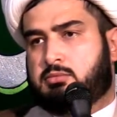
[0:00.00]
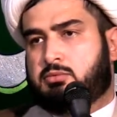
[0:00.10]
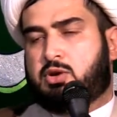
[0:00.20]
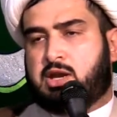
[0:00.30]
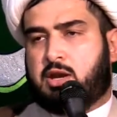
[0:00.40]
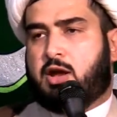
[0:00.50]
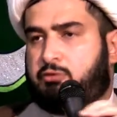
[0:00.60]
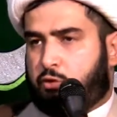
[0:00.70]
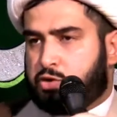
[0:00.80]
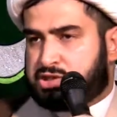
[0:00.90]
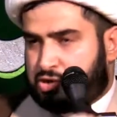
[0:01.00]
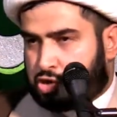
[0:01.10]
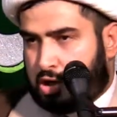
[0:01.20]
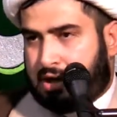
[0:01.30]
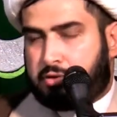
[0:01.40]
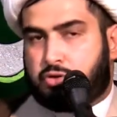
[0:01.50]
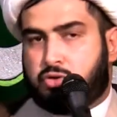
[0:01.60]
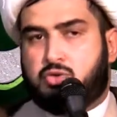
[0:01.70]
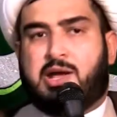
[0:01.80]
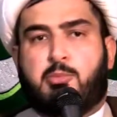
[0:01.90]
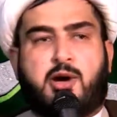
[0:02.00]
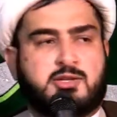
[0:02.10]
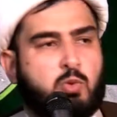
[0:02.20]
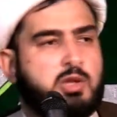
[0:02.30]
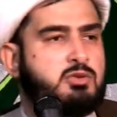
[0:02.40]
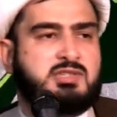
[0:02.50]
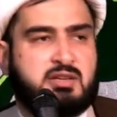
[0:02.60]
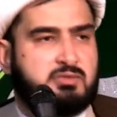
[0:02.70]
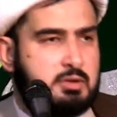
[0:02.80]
You cannot force a child to do namaz 1 to 7.